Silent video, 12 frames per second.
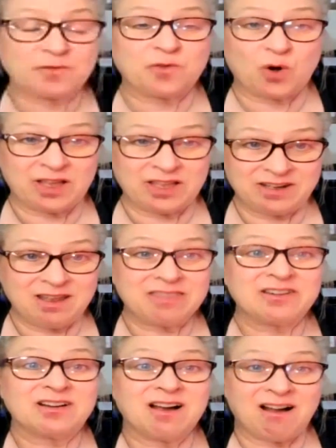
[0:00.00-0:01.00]
for
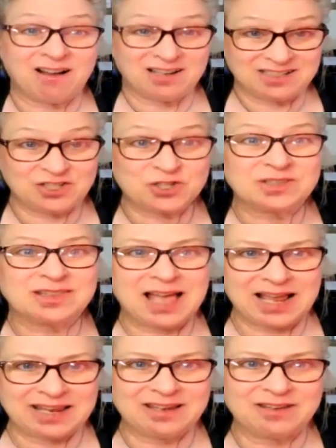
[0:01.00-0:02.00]
another
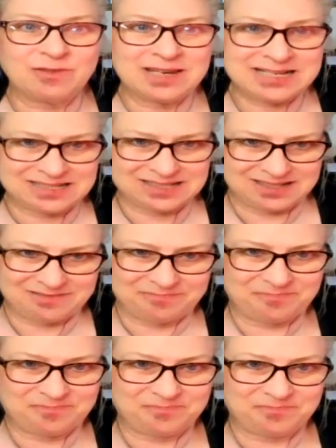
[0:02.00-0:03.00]
underlying reason.
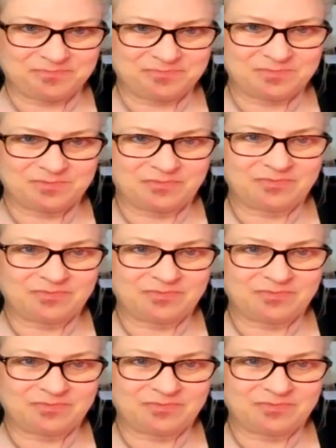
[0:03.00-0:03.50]
Right,